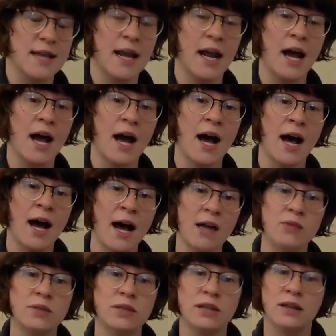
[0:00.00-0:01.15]
And I
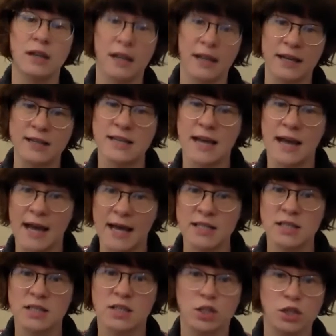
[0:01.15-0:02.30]
would like to
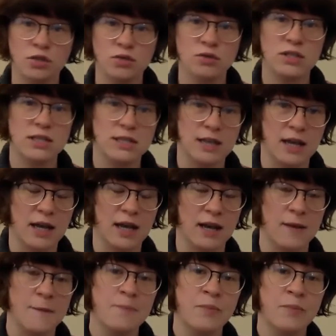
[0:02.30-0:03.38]
ask you today